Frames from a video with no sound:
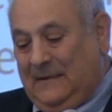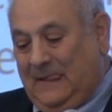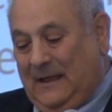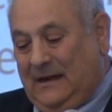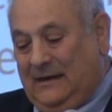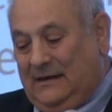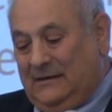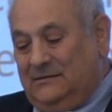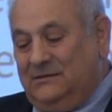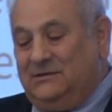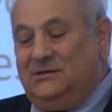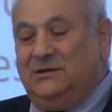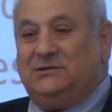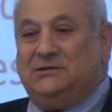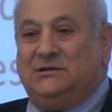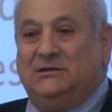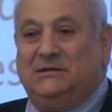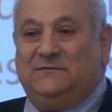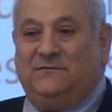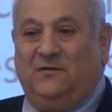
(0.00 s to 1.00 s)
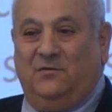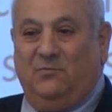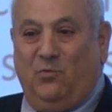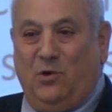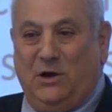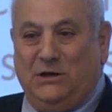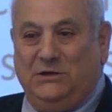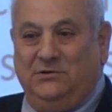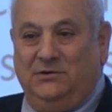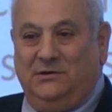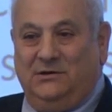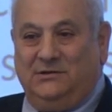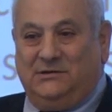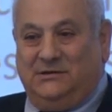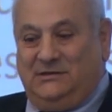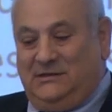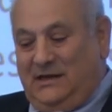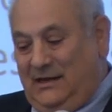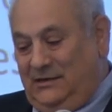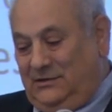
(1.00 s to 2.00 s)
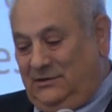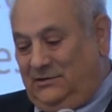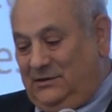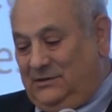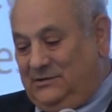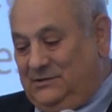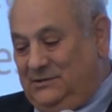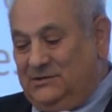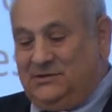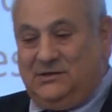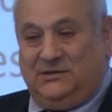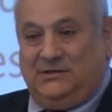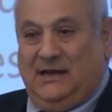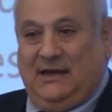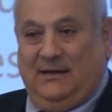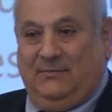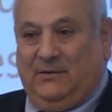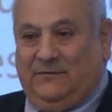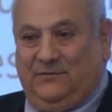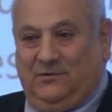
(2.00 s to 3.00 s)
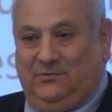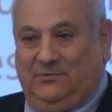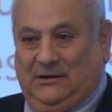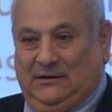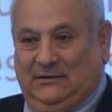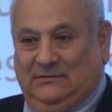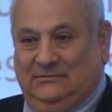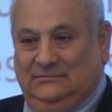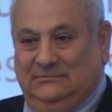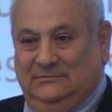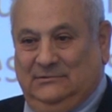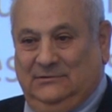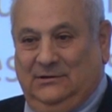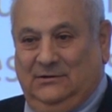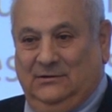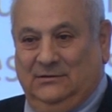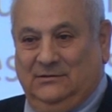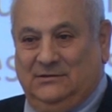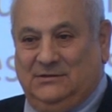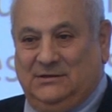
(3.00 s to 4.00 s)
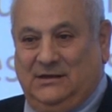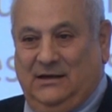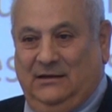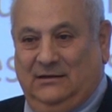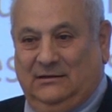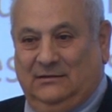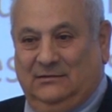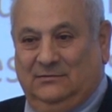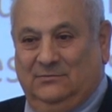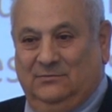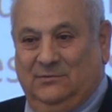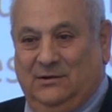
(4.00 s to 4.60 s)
the distance from 1 unit to 10 units is the same everywhere along the scale,